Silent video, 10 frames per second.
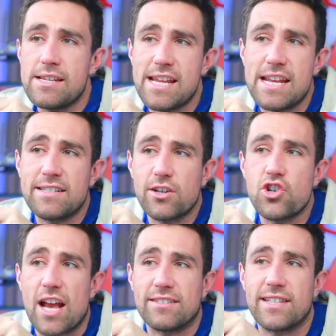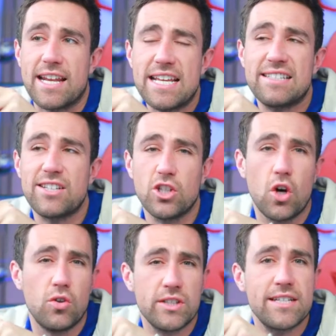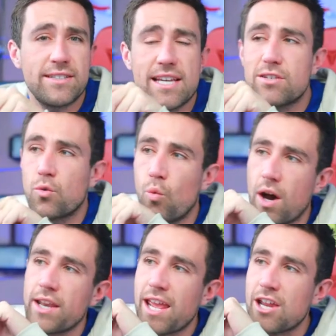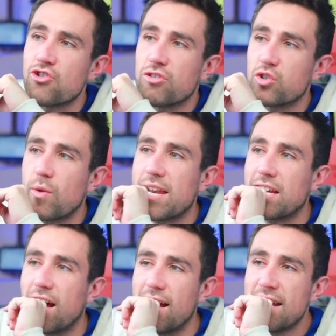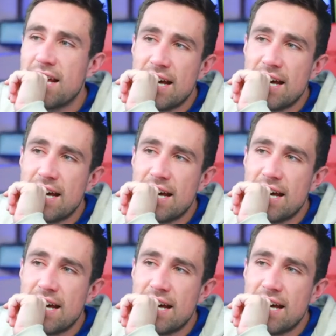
did suggest that he still only sees one interest rate cut.